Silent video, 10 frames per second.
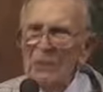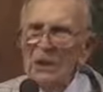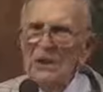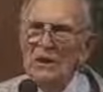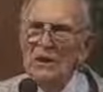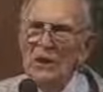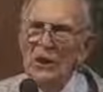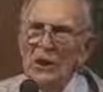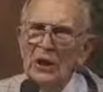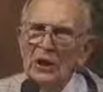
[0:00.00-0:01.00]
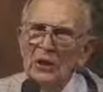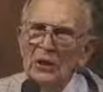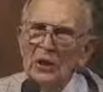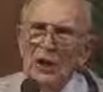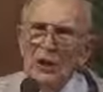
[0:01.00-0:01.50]
But
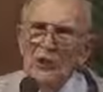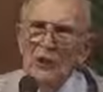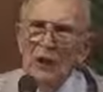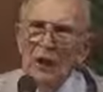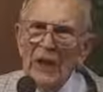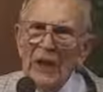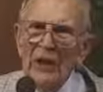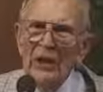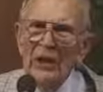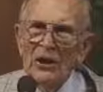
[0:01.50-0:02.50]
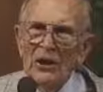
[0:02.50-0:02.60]
you're different now.